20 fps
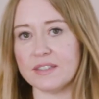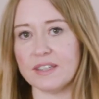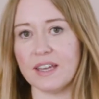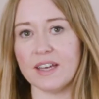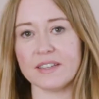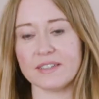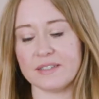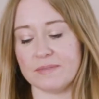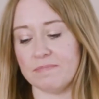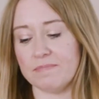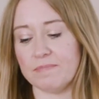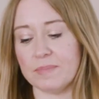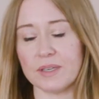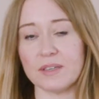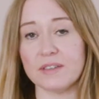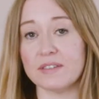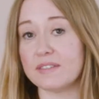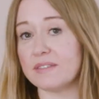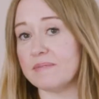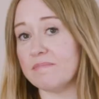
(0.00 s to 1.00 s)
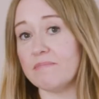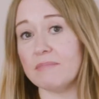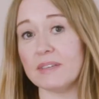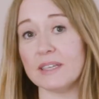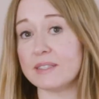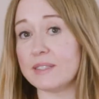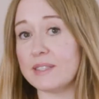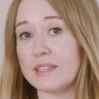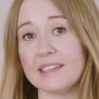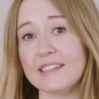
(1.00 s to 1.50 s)
That's because
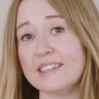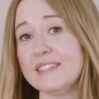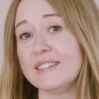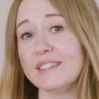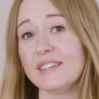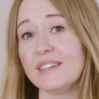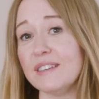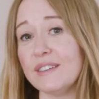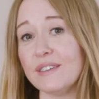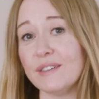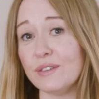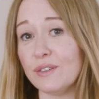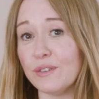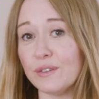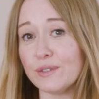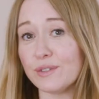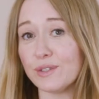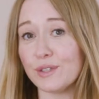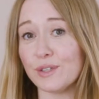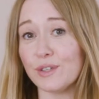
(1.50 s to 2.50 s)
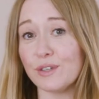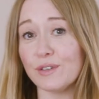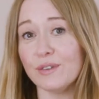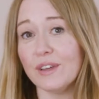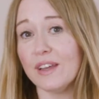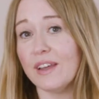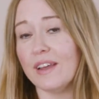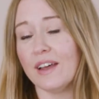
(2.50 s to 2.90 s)
it's easier not to,